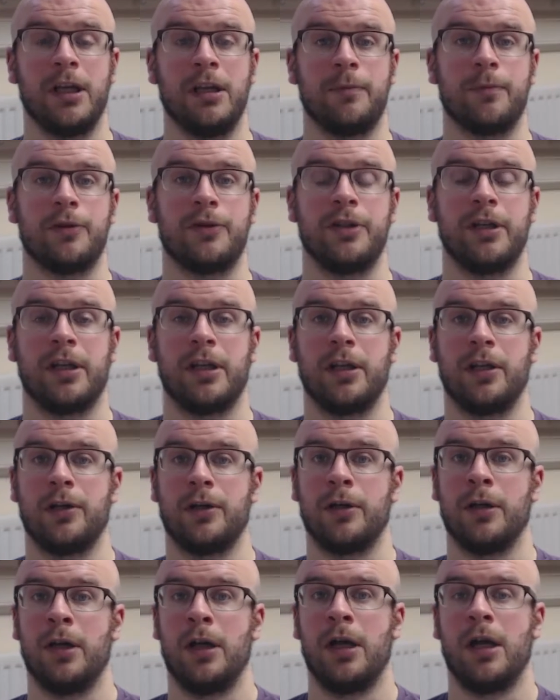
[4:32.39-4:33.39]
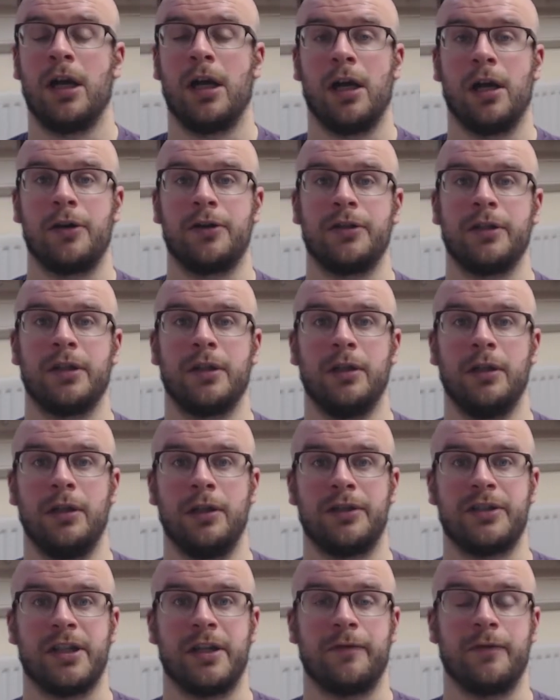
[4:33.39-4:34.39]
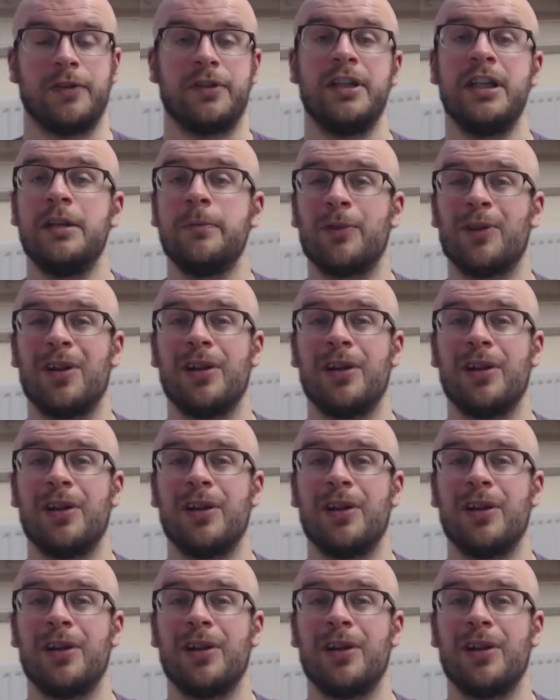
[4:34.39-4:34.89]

in particular Article 17,